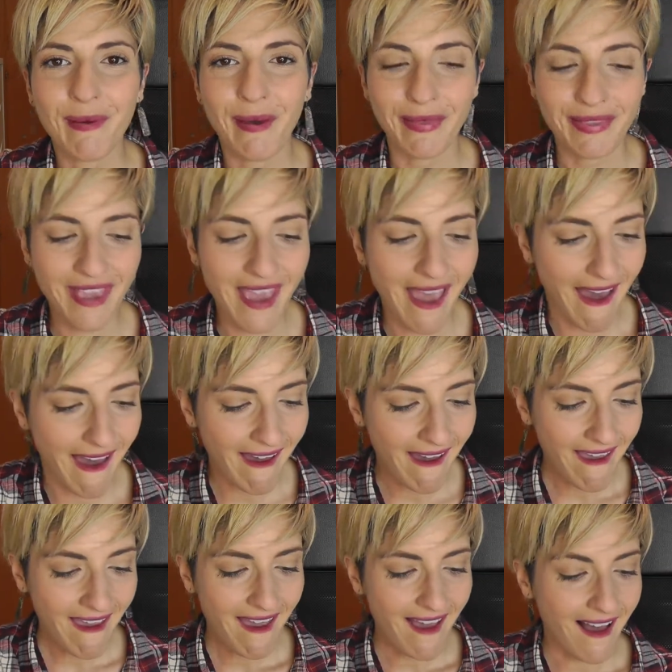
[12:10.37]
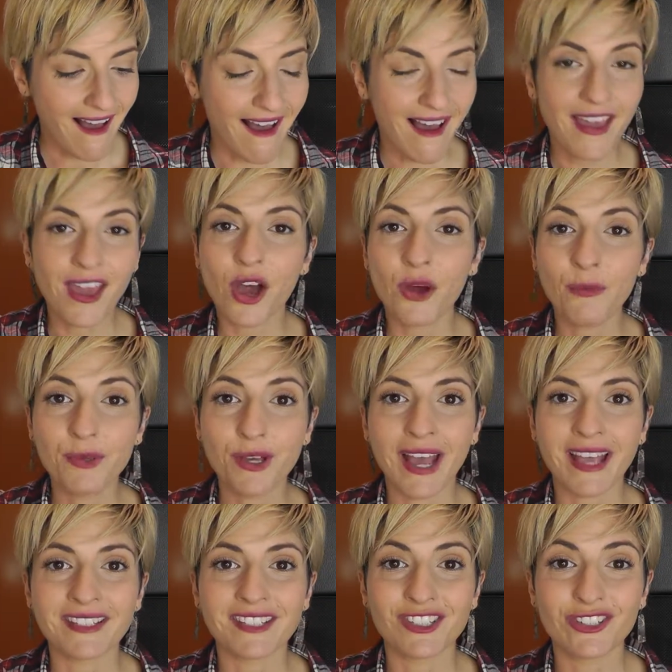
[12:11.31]
But yeah, I hope you
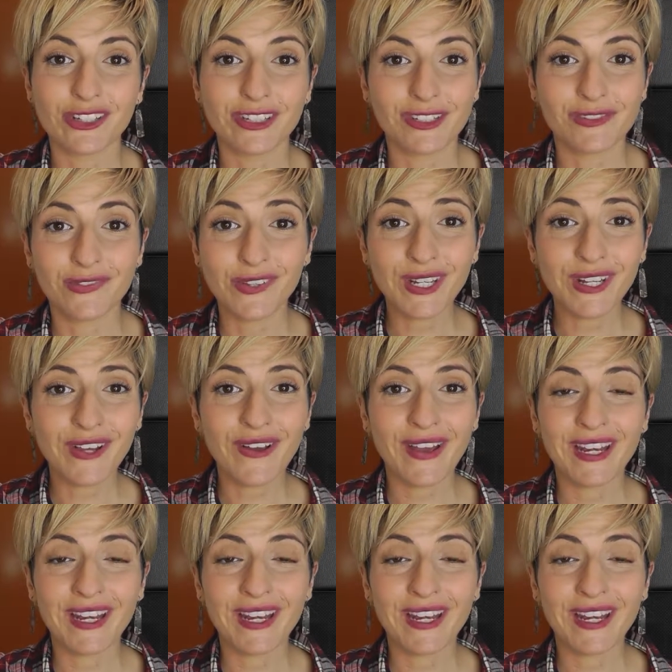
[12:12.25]
guys enjoyed this video,